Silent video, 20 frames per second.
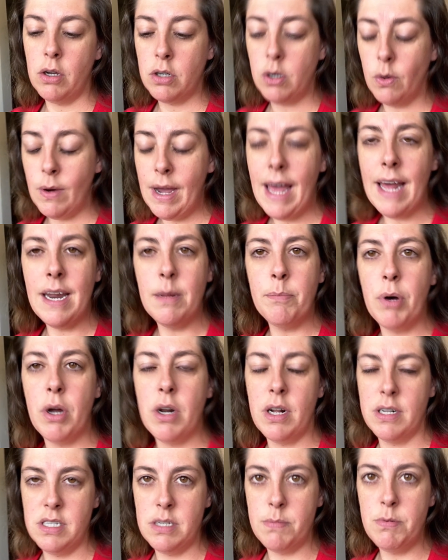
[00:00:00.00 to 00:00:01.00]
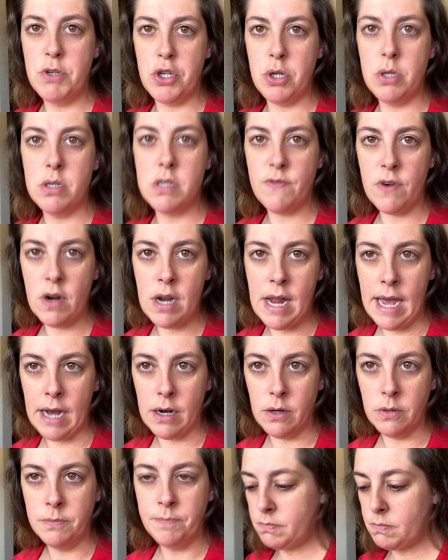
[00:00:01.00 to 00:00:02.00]
Go ahead and put on some shoes for
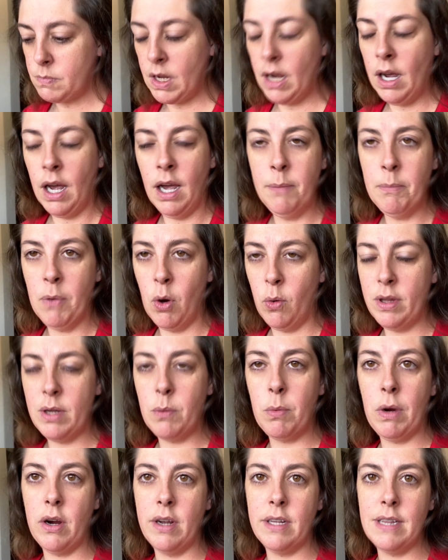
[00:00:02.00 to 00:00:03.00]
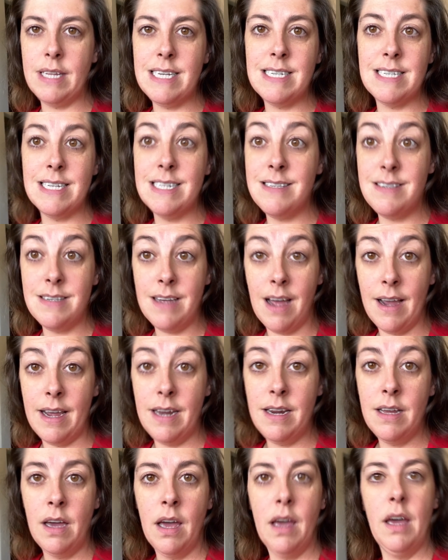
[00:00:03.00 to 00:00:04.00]
now. I'm only wearing these
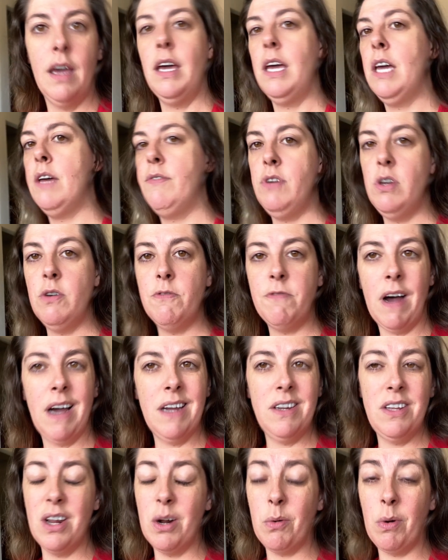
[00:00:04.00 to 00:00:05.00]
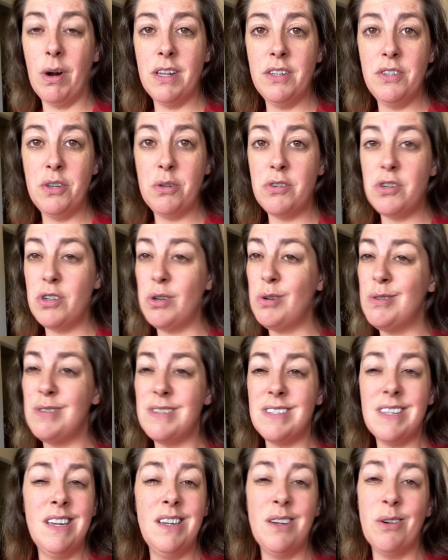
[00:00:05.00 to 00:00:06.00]
inside. If you find you don't want to do
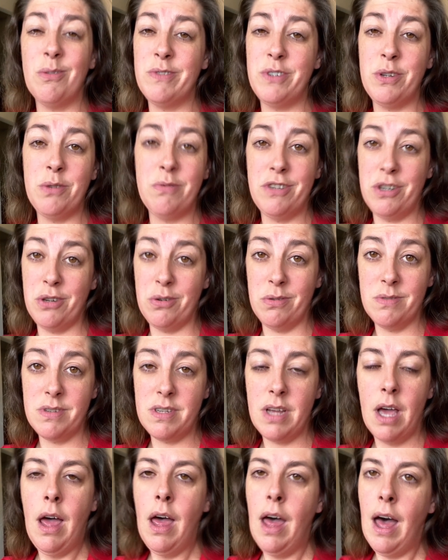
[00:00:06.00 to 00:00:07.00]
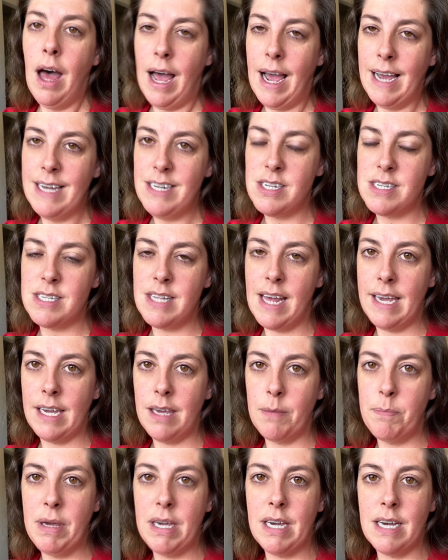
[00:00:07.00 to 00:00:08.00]
shoes, then don't do shoes. I just
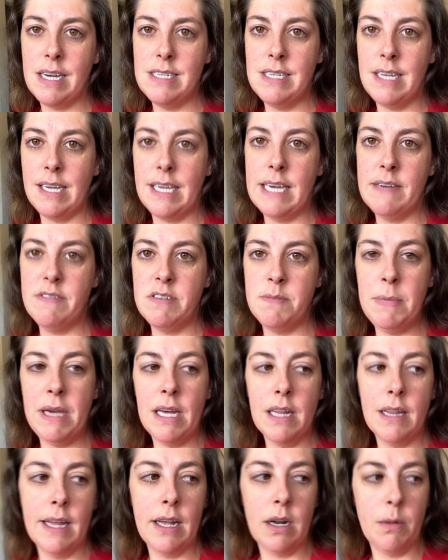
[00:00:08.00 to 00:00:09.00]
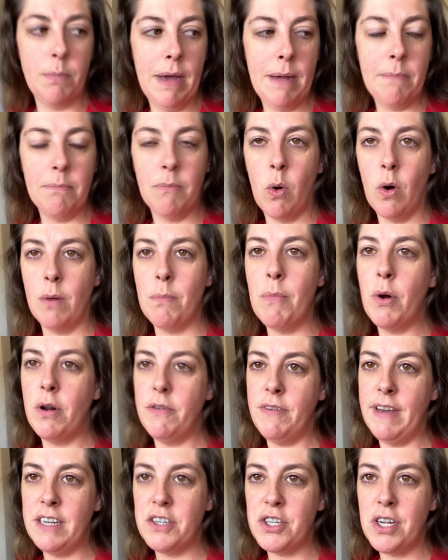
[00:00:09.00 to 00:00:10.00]
like it because it gives me a little bit more
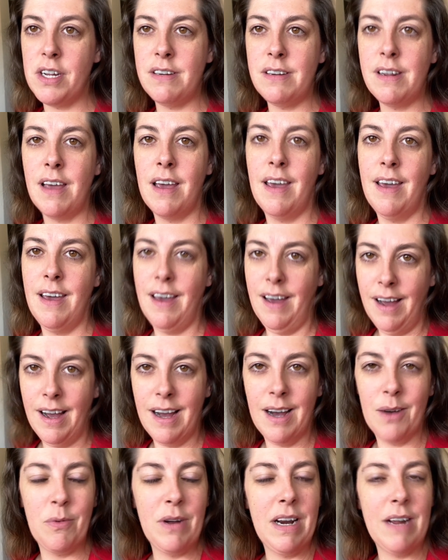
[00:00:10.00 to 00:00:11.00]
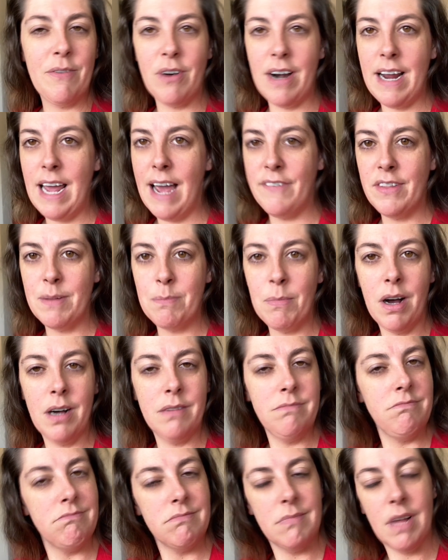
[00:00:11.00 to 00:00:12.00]
motivation. Uh, whenever I have them
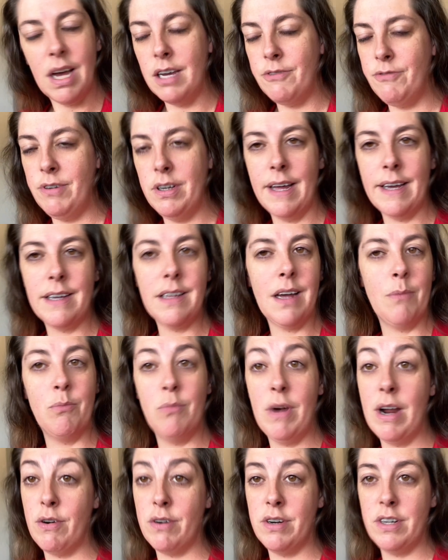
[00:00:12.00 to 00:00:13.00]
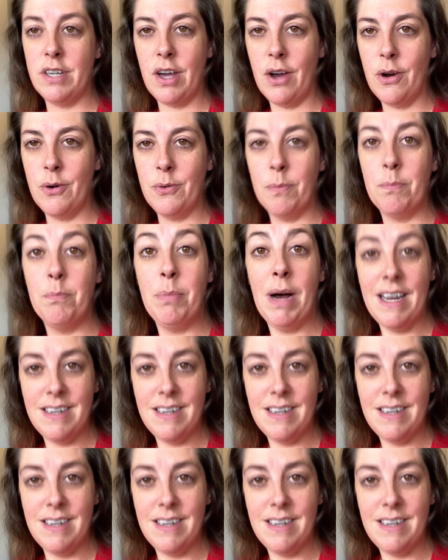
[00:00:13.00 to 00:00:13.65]
on, I feel like I'm raring to go.